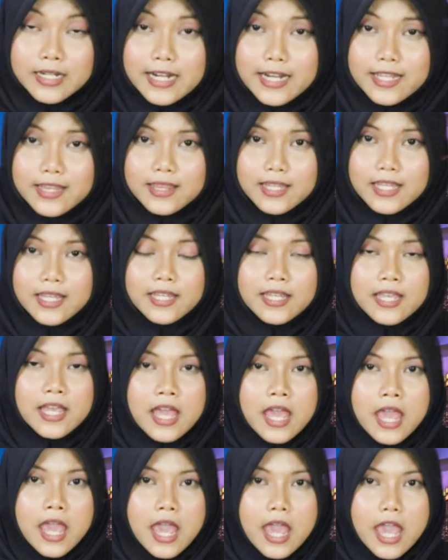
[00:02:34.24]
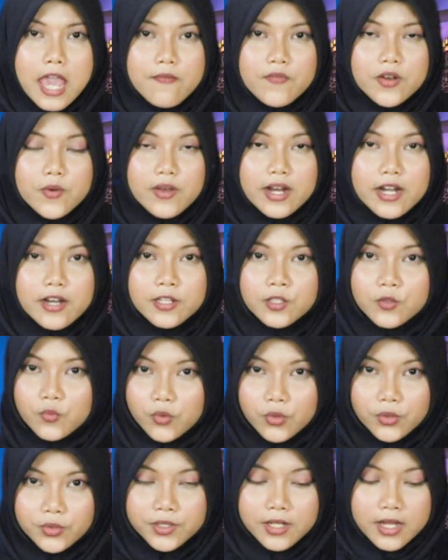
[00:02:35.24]
I think everywhere in the
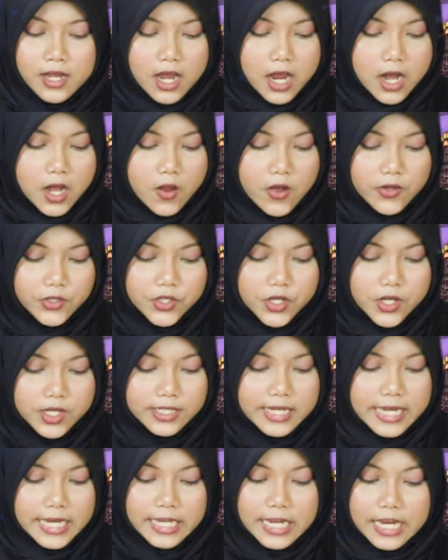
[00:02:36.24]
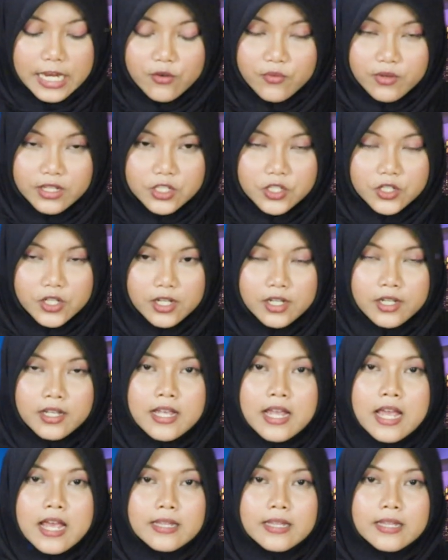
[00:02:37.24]
world, not just in Indonesia,